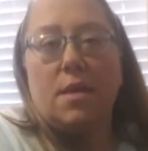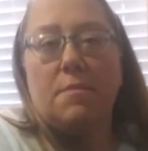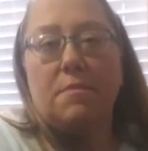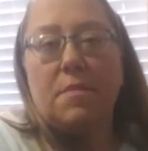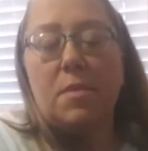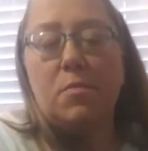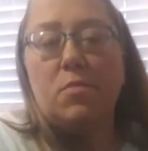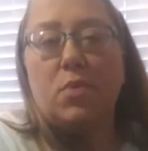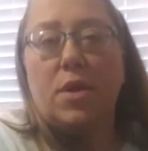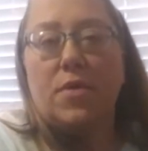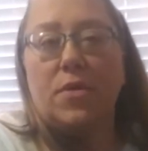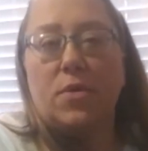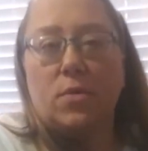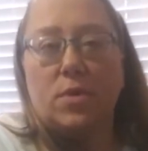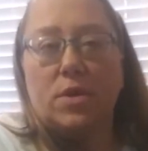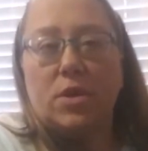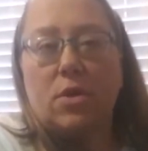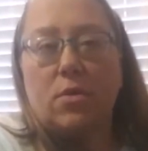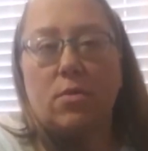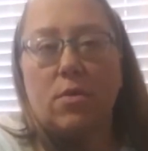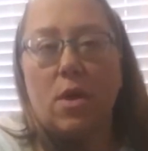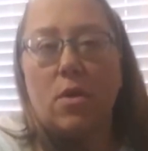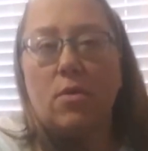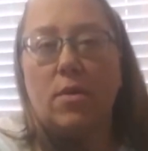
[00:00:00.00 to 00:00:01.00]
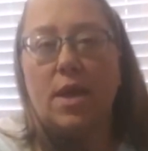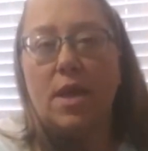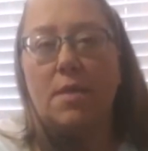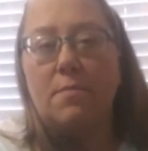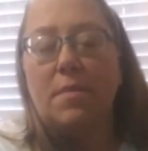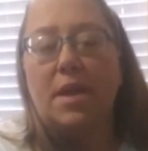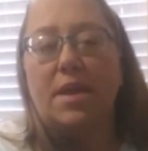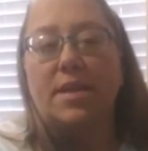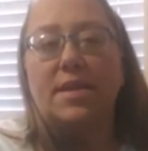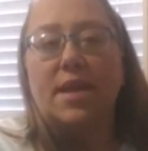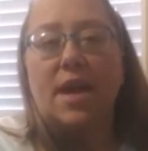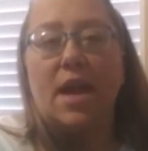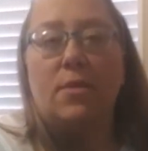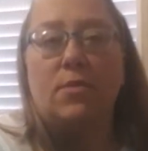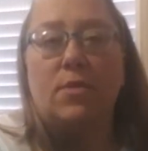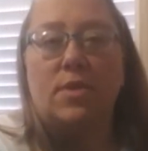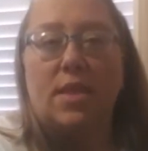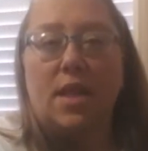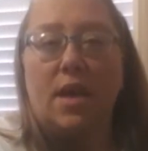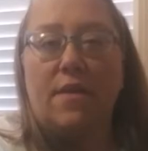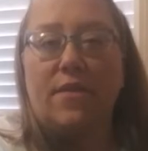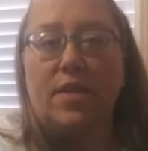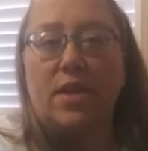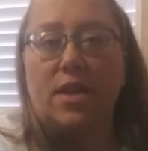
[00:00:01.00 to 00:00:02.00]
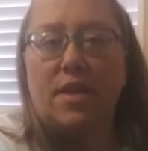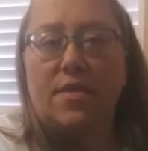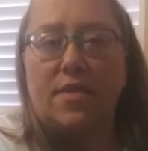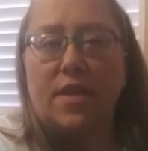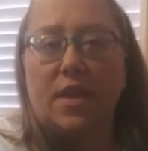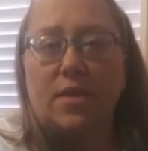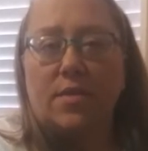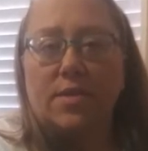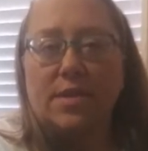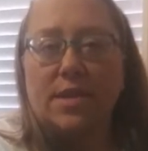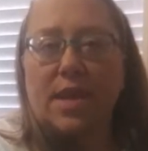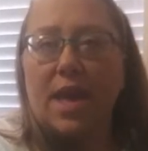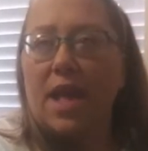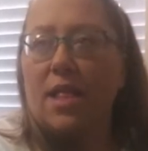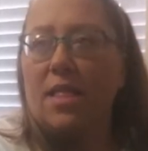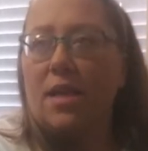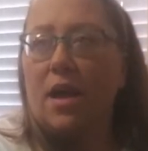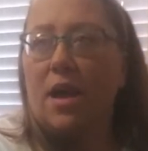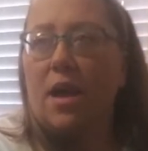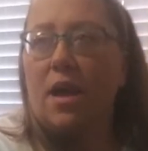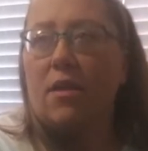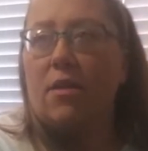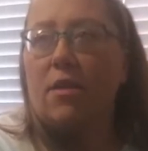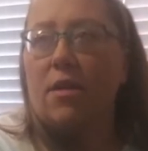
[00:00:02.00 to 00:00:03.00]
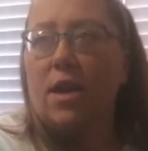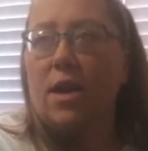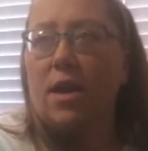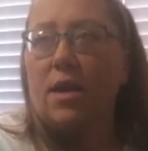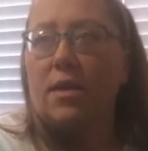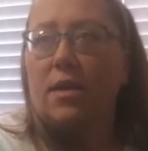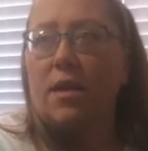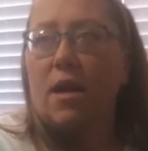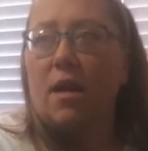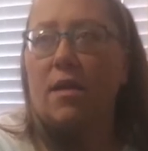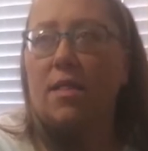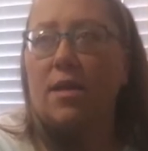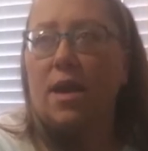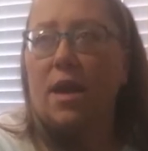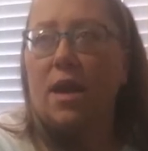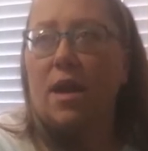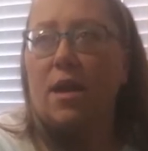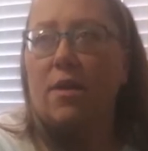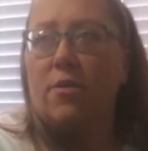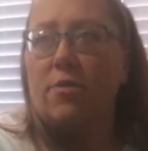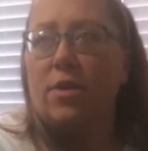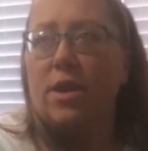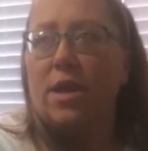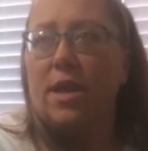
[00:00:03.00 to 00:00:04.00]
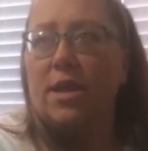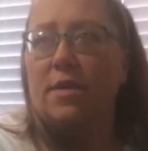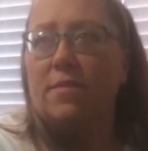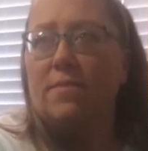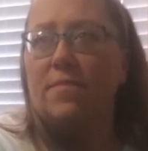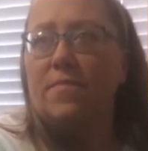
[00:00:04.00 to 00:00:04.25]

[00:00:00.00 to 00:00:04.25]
My brother would grow it, and my dad would love it. I think it was Kalahari.